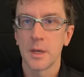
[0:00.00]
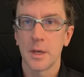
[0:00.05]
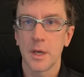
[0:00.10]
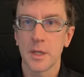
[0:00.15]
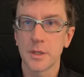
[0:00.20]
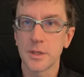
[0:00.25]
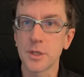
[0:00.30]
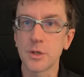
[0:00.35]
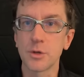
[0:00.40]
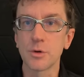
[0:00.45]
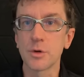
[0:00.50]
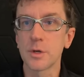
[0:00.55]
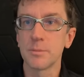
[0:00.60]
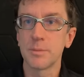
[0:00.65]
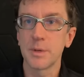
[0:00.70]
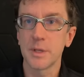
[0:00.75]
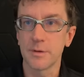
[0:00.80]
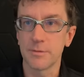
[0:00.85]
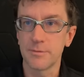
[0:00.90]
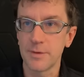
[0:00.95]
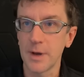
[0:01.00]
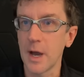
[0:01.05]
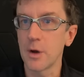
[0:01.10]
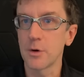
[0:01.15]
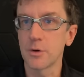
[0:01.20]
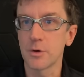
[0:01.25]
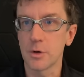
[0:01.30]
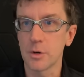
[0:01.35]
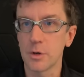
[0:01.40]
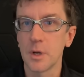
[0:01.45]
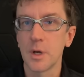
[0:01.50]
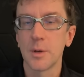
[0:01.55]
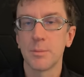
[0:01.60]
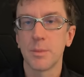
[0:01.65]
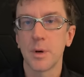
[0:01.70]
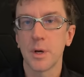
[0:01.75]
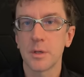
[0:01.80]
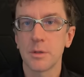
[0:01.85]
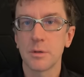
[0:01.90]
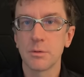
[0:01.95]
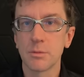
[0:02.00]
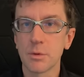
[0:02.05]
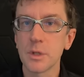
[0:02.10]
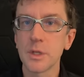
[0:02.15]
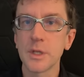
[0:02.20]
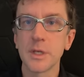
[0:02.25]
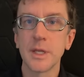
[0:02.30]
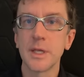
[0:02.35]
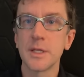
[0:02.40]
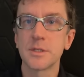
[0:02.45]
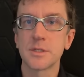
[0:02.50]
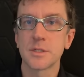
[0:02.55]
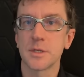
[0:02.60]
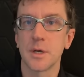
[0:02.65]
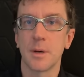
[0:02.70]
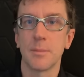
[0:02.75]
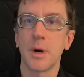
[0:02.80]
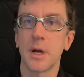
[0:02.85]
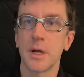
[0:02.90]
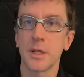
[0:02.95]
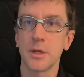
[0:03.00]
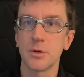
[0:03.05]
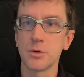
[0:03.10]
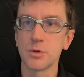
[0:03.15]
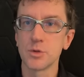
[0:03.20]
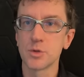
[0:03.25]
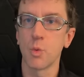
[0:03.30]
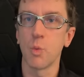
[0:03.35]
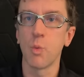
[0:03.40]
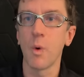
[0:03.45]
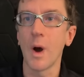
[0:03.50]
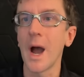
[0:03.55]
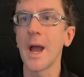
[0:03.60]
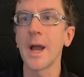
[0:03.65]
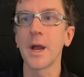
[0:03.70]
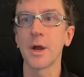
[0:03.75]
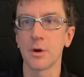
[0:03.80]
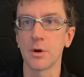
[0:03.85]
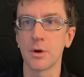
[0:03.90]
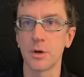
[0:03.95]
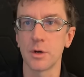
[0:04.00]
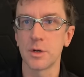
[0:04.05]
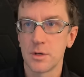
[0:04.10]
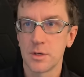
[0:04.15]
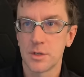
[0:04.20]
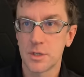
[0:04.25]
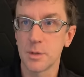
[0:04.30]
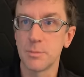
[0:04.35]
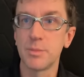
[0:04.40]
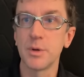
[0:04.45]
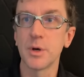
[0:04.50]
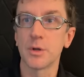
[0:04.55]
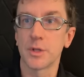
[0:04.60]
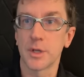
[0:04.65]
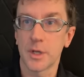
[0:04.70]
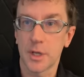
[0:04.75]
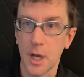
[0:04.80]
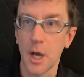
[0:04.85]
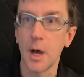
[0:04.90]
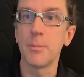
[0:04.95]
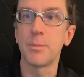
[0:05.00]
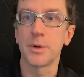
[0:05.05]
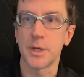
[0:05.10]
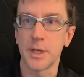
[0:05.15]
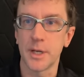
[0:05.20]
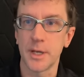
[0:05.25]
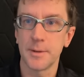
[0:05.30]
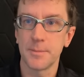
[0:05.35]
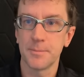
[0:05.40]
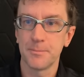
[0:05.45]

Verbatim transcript: I think you can be the founder, but you really need somebody who's wired to build a company.